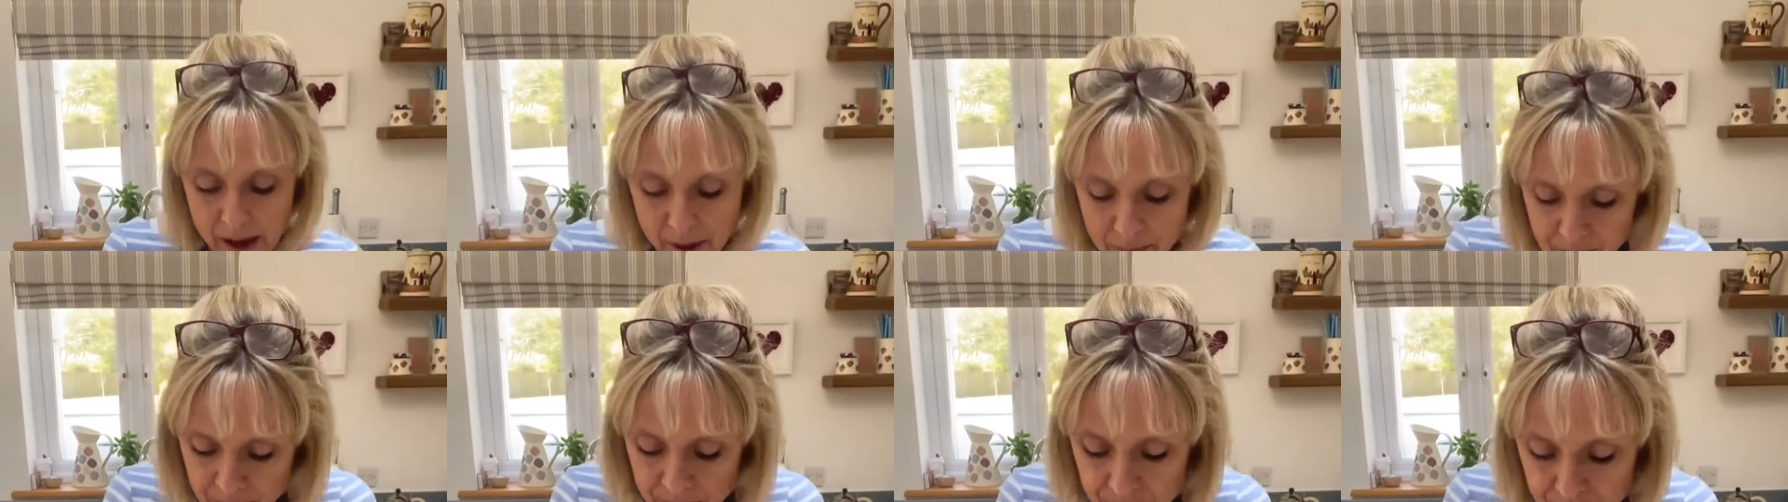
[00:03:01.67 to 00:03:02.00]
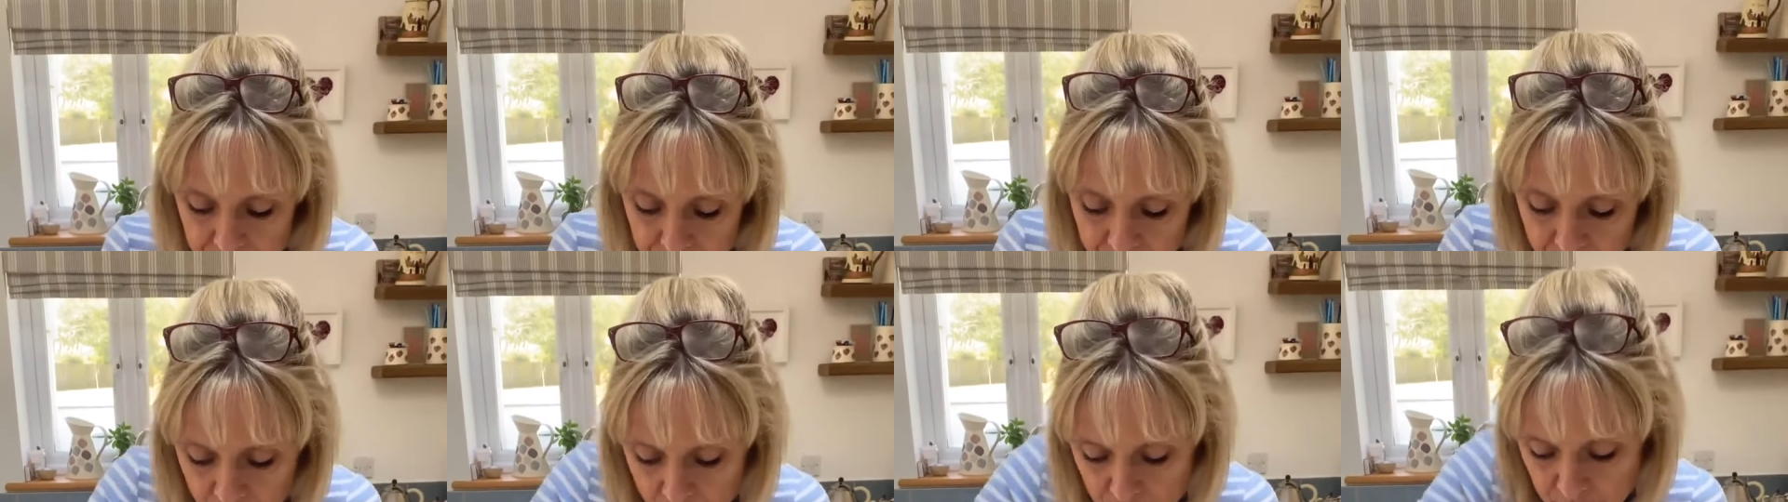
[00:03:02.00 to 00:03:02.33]

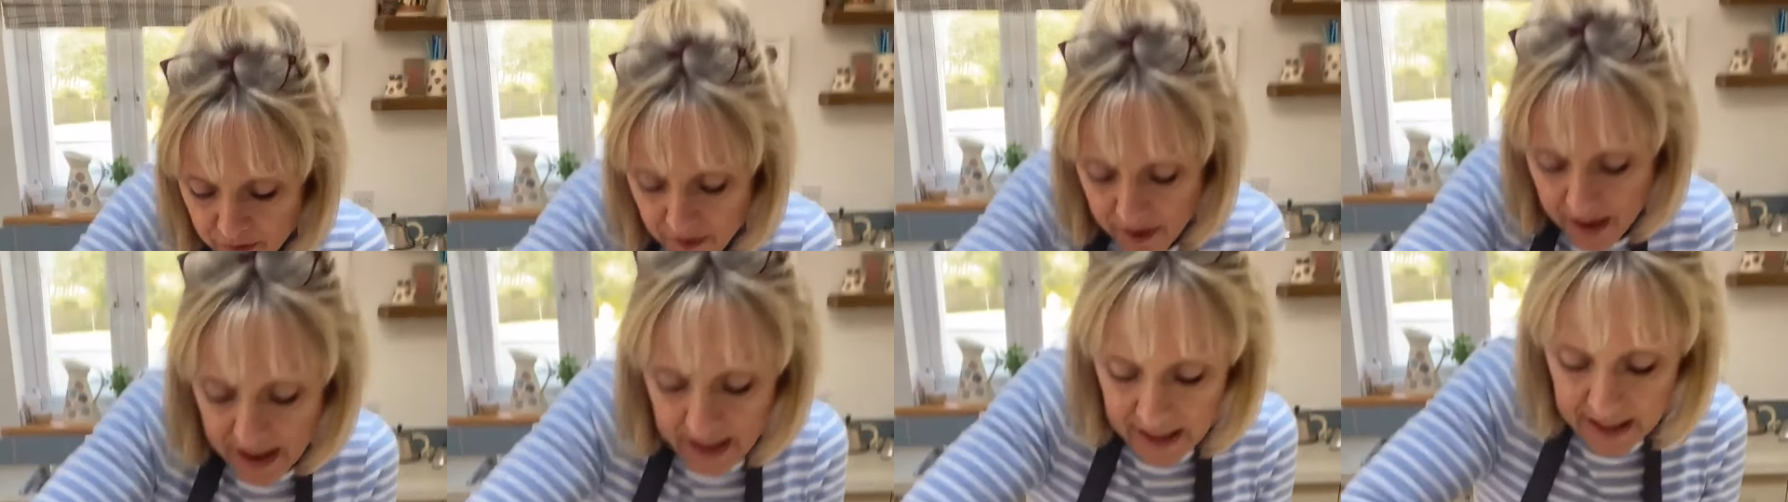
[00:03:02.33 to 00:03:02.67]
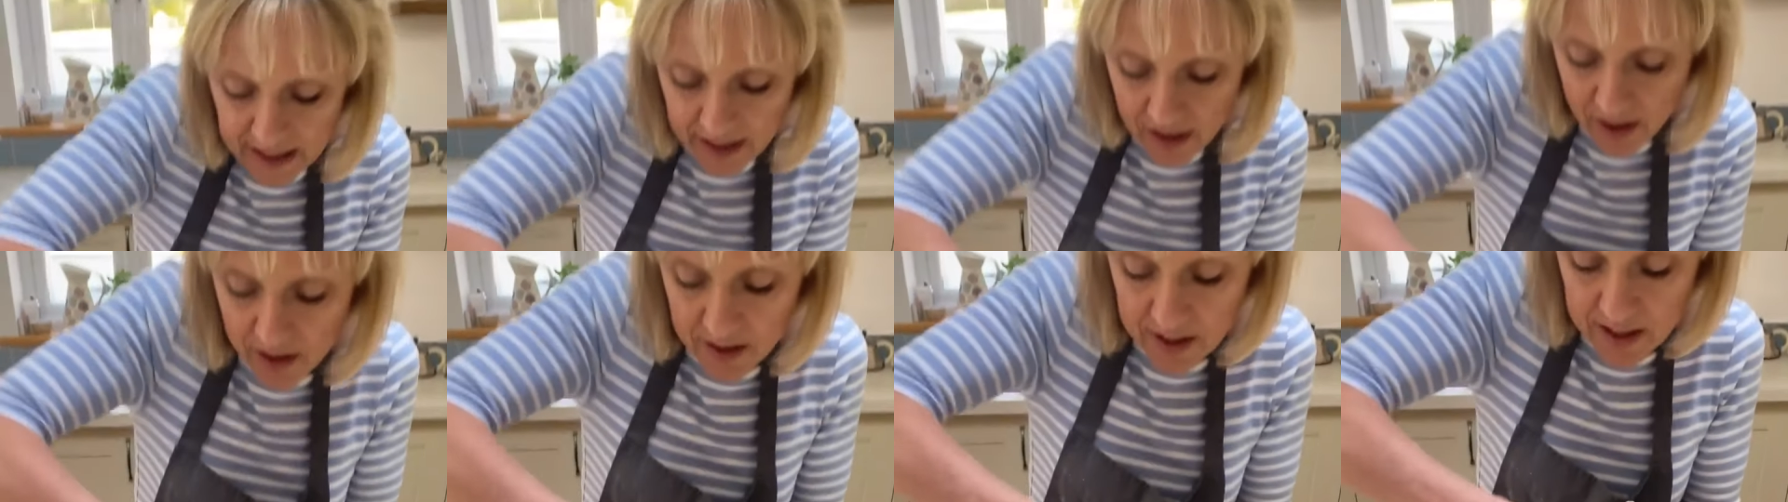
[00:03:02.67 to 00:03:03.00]
a
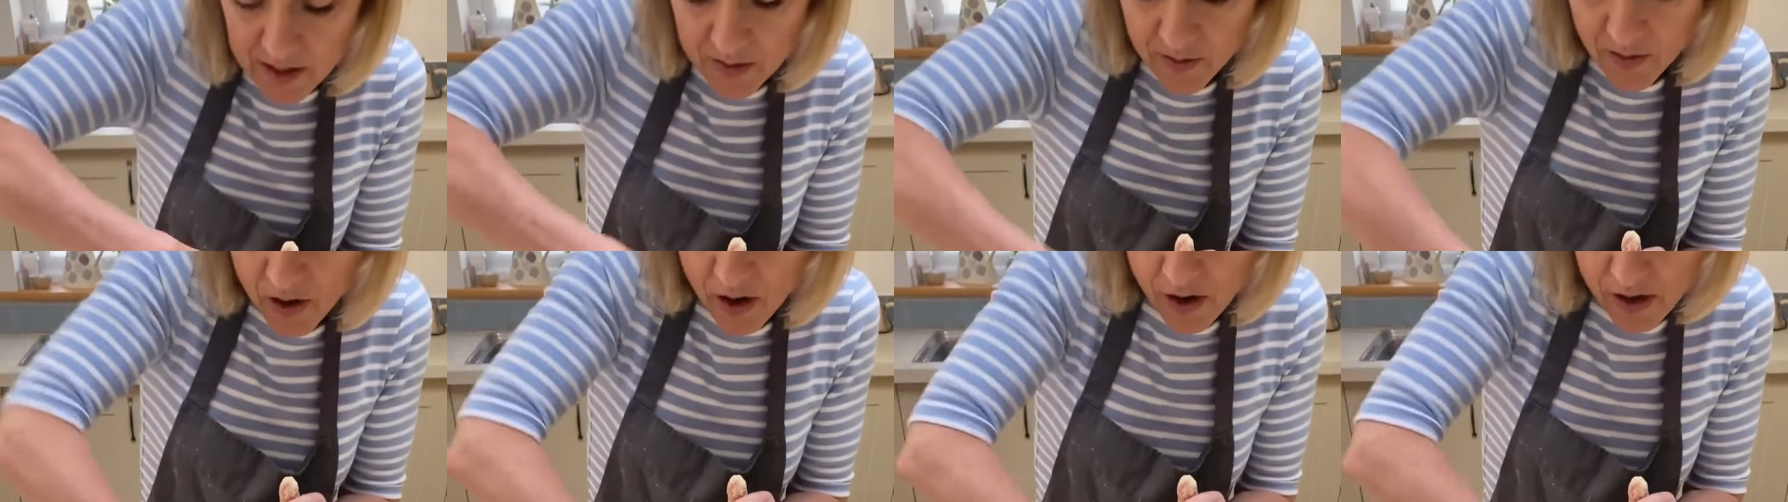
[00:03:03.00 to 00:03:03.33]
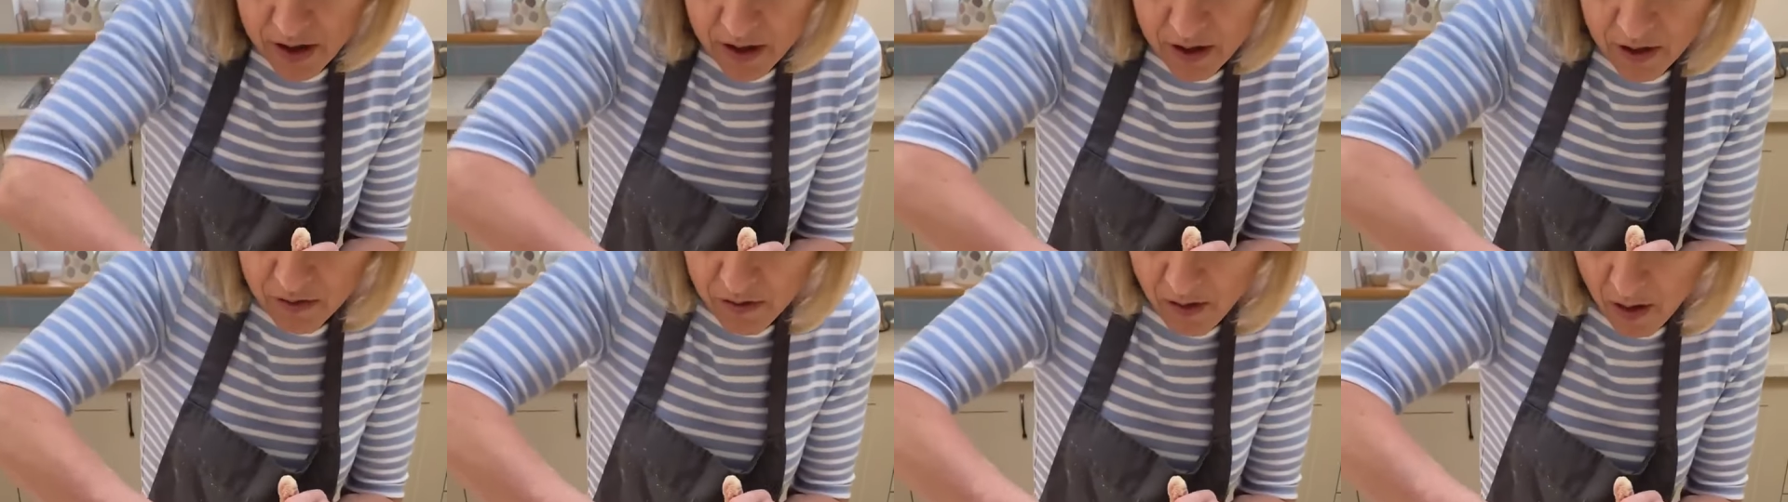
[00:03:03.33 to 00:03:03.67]
really nice
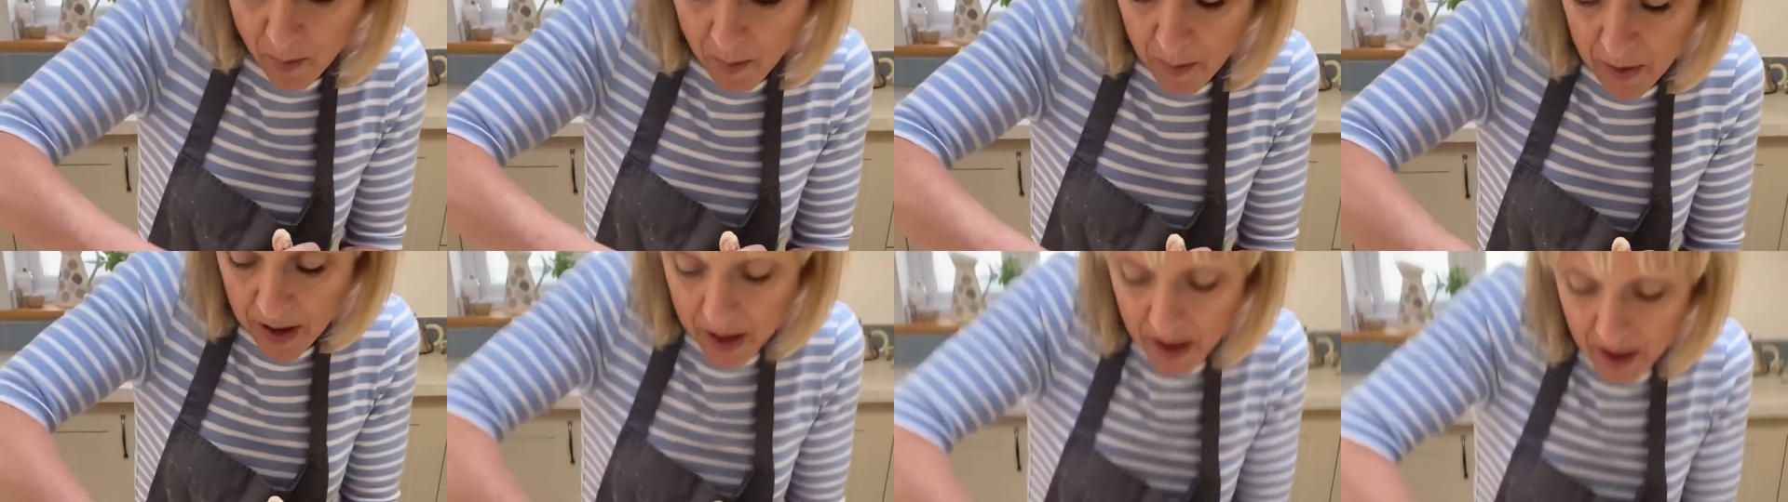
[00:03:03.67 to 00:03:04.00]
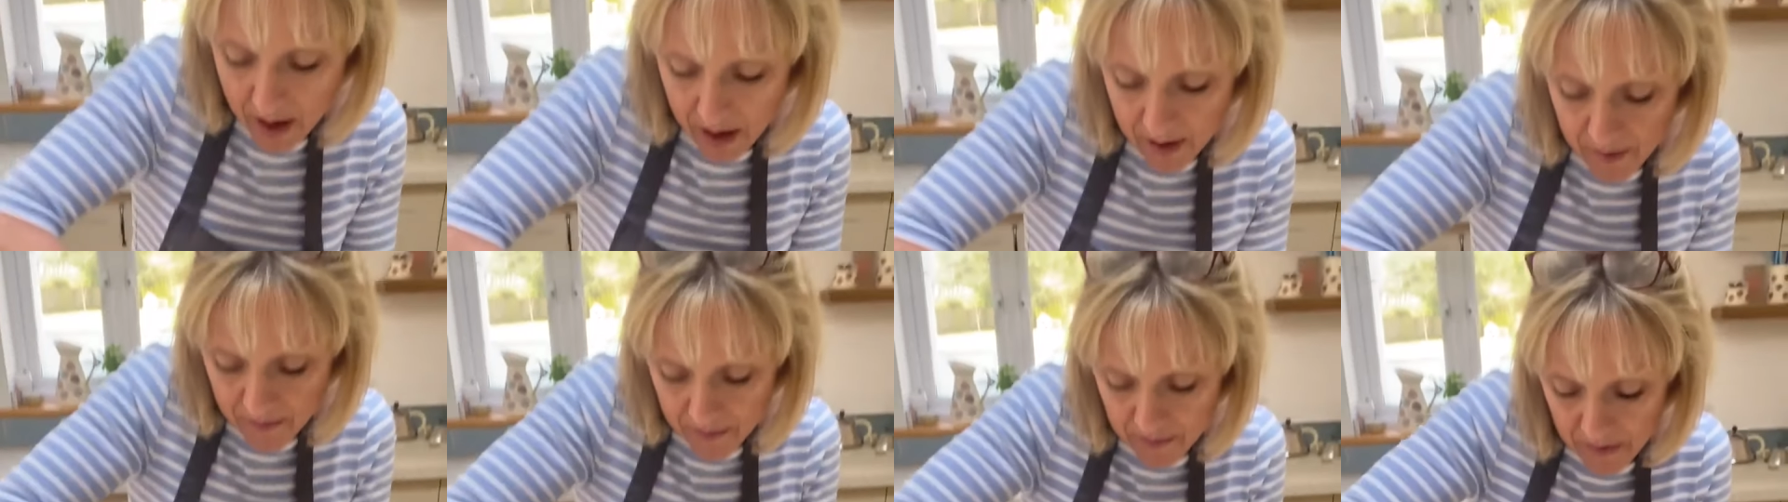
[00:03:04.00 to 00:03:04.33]
fine crumb
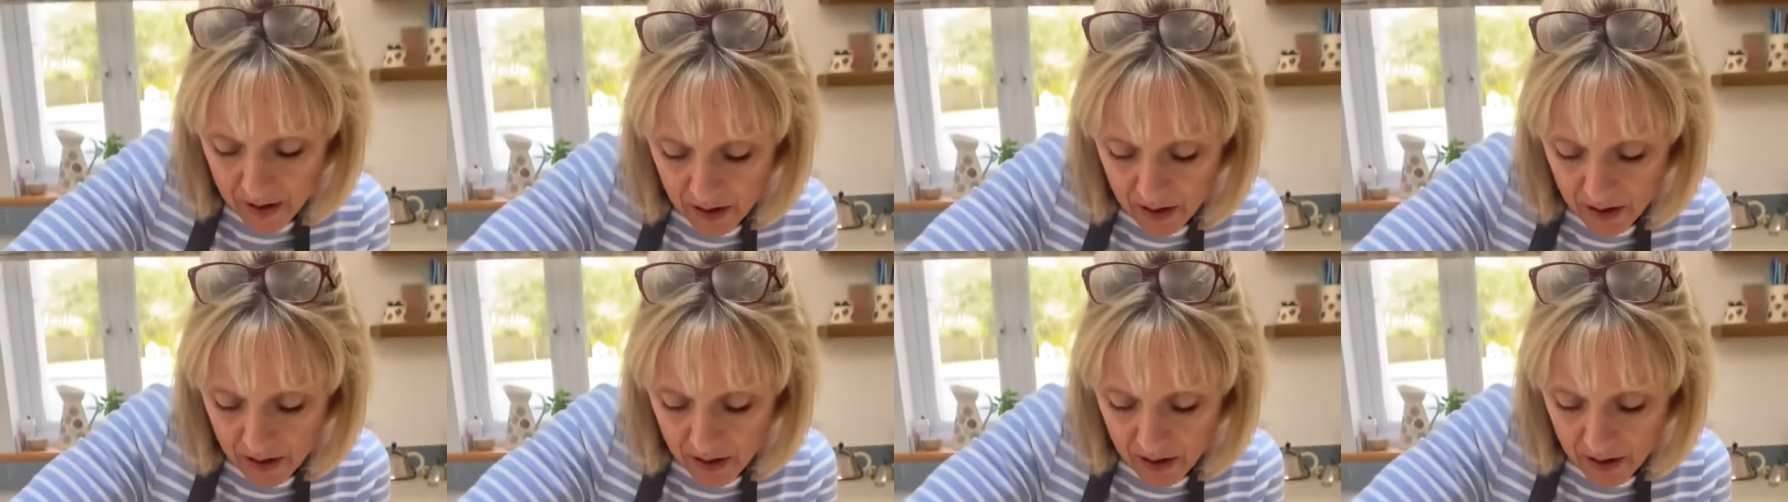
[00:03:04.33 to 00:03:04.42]
here.